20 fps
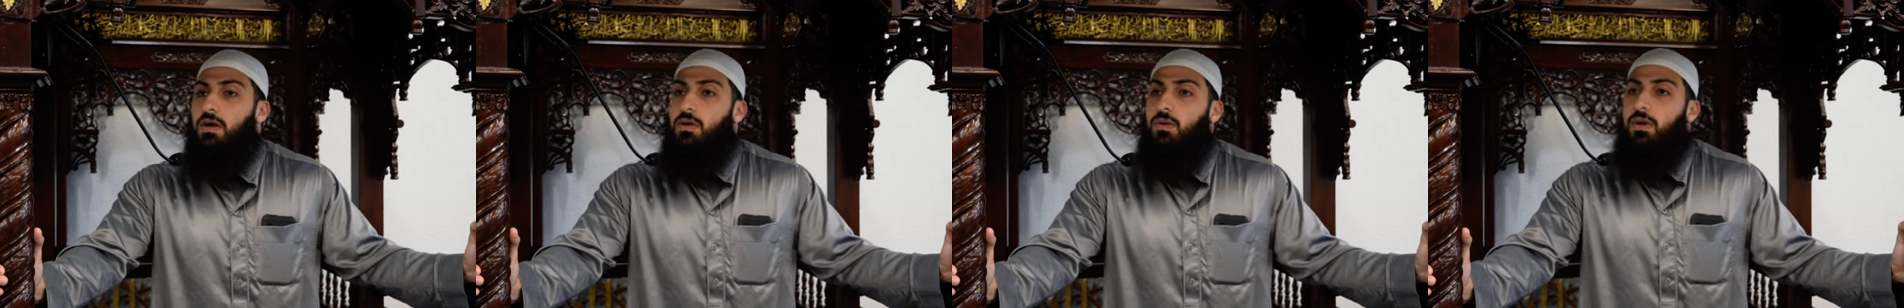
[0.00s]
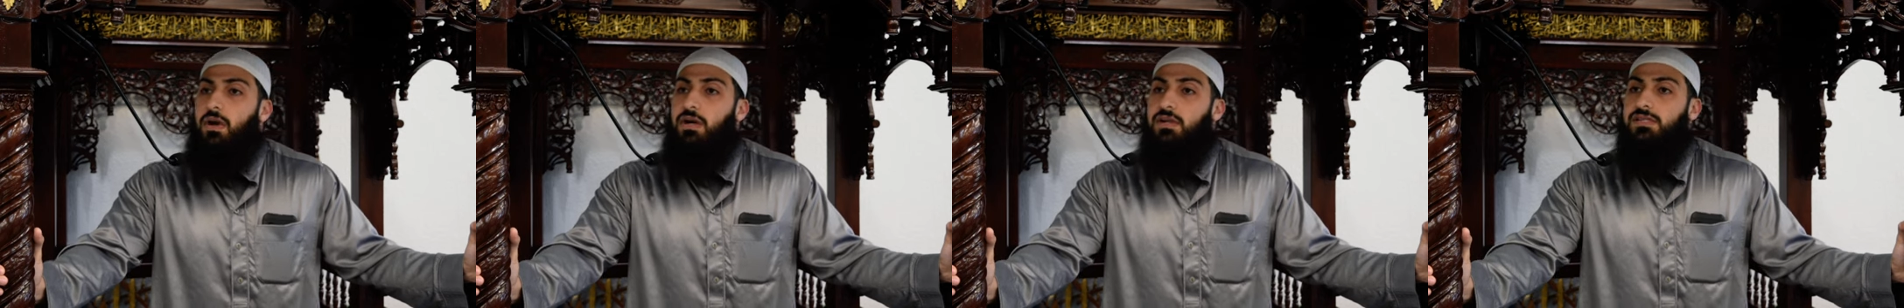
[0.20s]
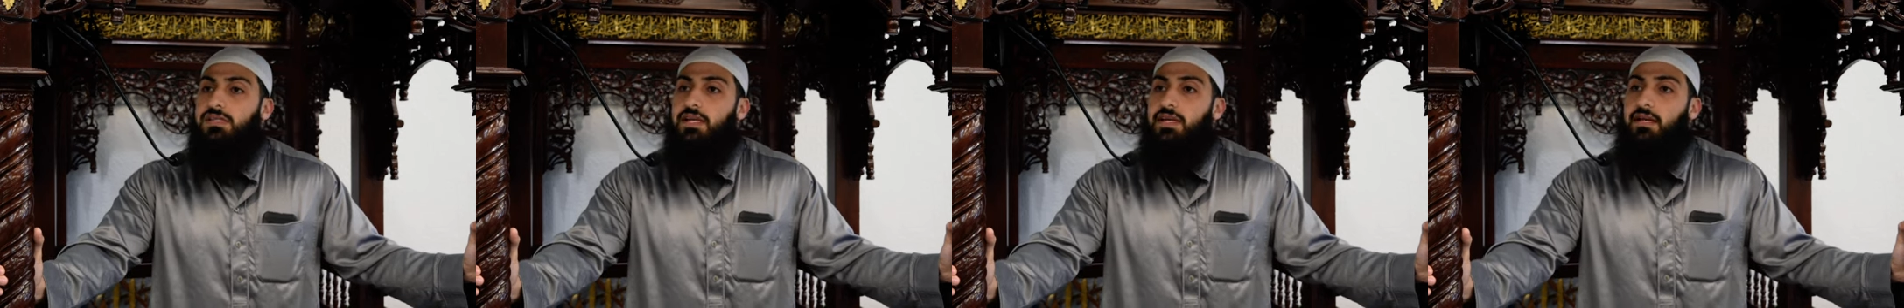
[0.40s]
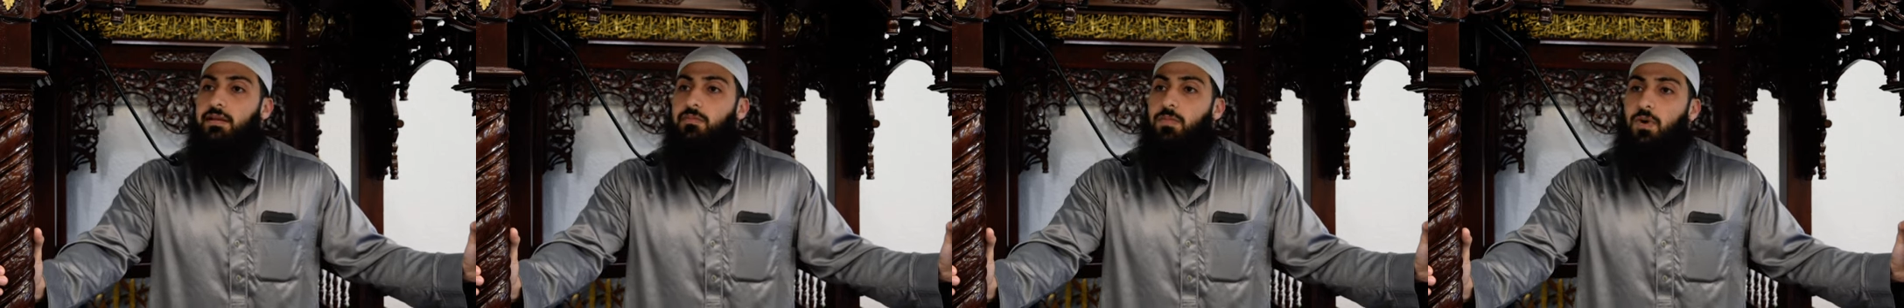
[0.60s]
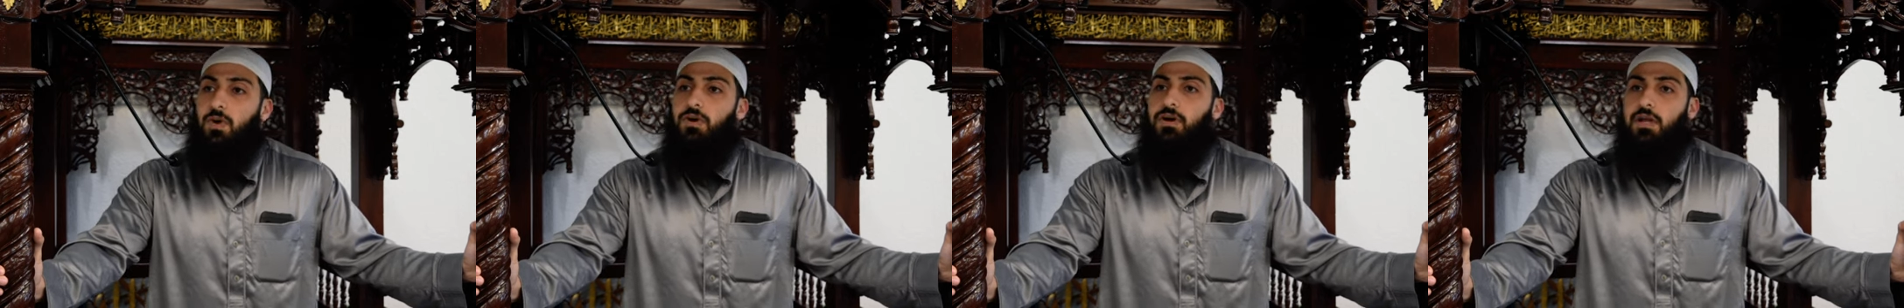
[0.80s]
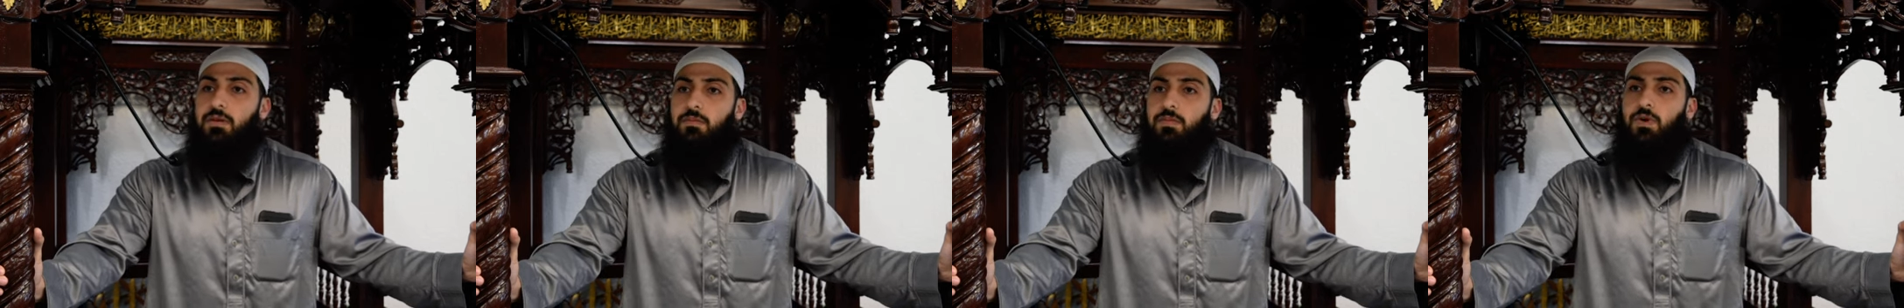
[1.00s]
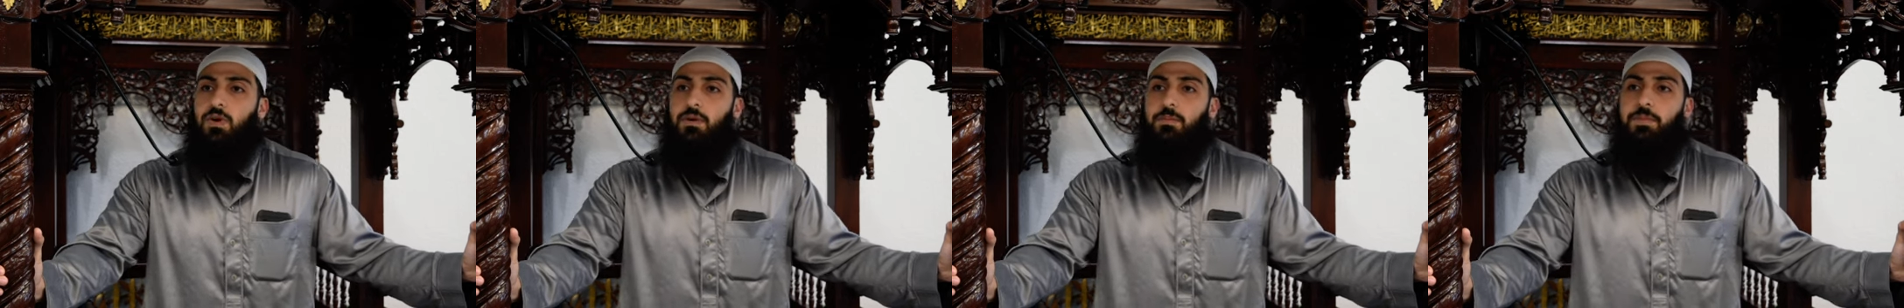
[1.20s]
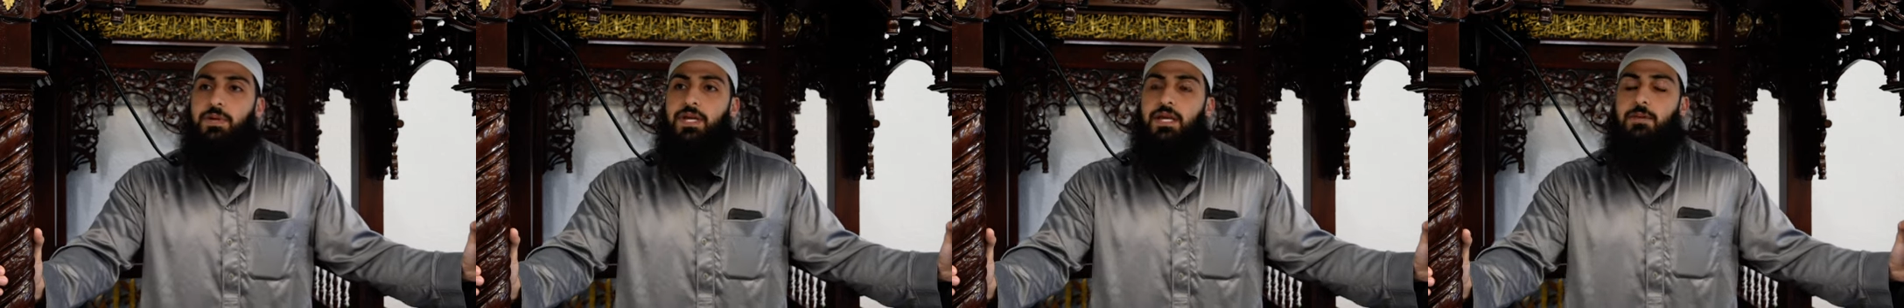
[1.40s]
We are seeing more and
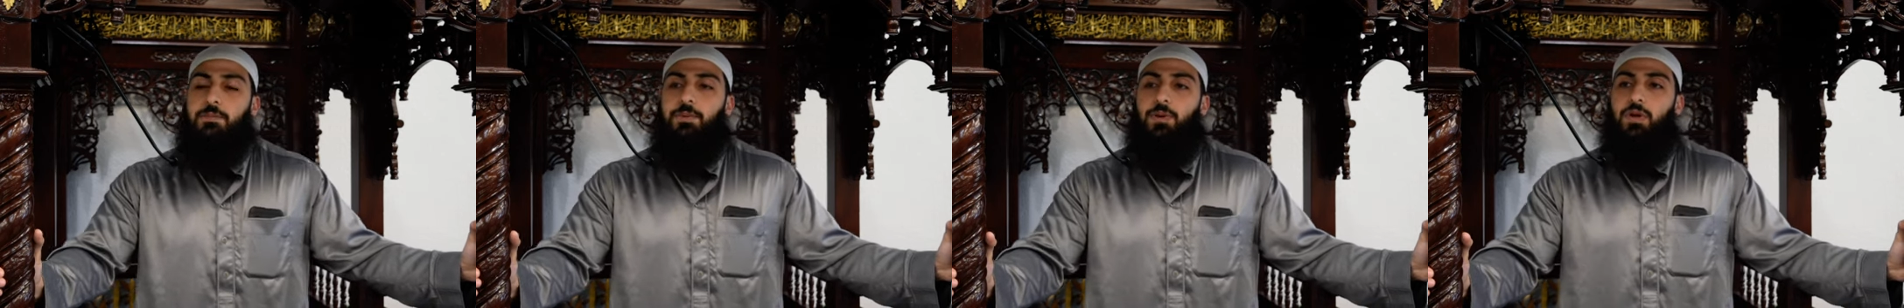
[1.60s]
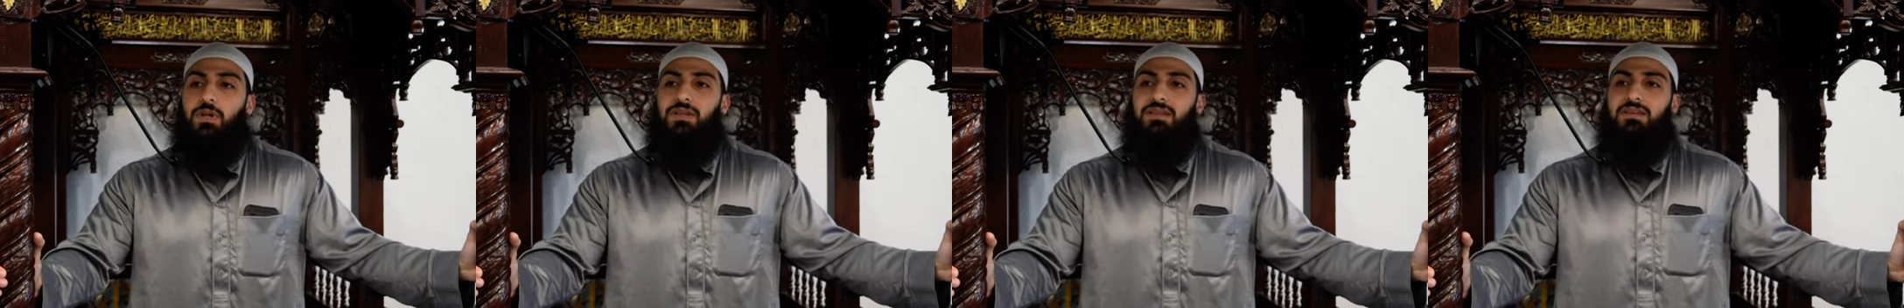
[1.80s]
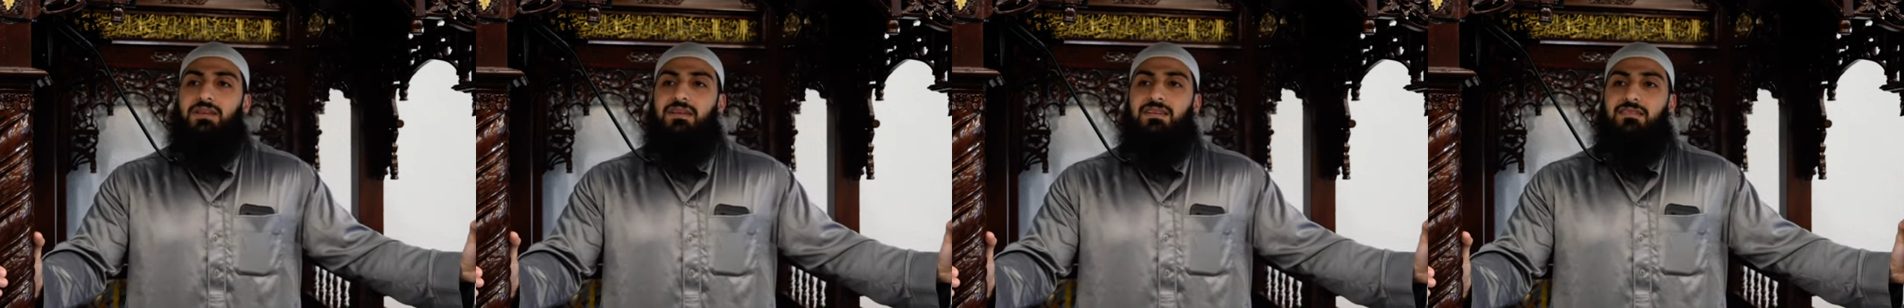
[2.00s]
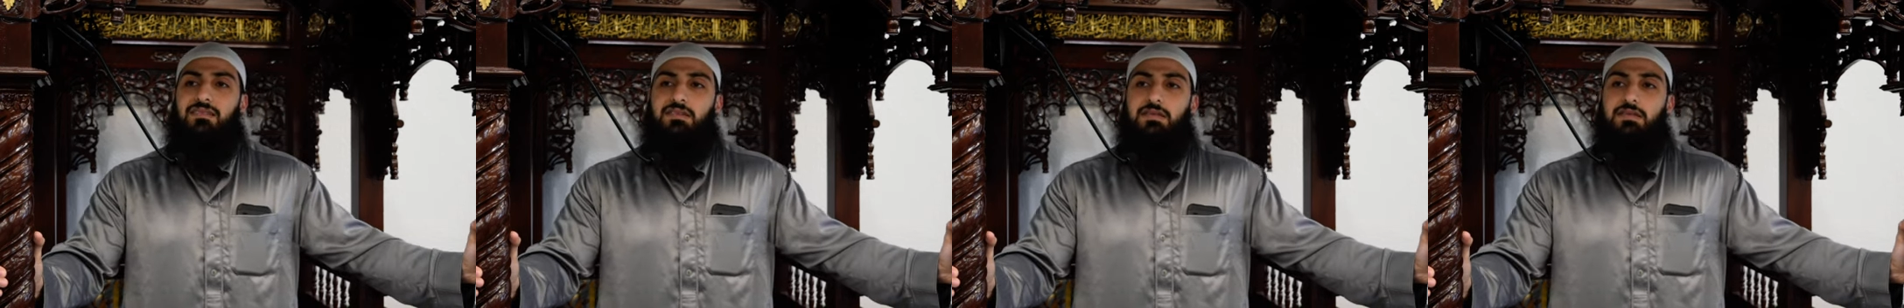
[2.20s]
more people